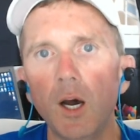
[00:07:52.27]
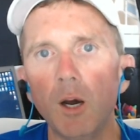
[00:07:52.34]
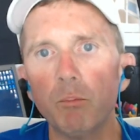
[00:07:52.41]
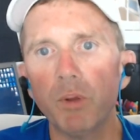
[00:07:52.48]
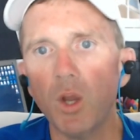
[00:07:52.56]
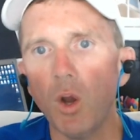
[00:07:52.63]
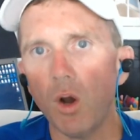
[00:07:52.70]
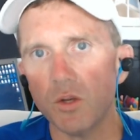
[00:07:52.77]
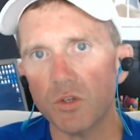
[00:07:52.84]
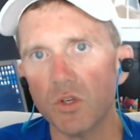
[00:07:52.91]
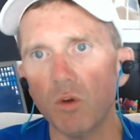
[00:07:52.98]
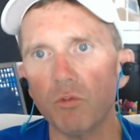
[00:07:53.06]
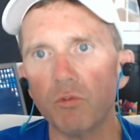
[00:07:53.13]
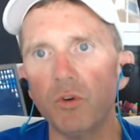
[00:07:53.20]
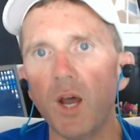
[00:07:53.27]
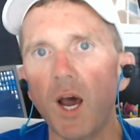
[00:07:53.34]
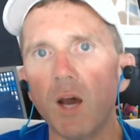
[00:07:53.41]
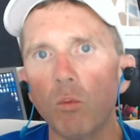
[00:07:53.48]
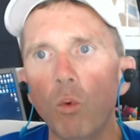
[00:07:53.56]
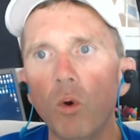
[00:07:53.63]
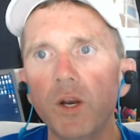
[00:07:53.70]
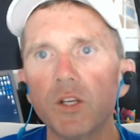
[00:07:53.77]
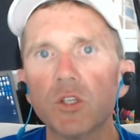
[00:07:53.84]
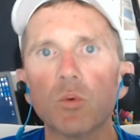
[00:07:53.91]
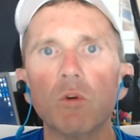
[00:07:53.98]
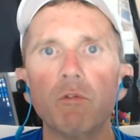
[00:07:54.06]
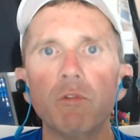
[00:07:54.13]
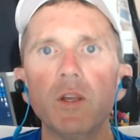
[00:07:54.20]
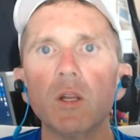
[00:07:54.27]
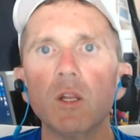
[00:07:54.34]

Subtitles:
because of not wanting to reveal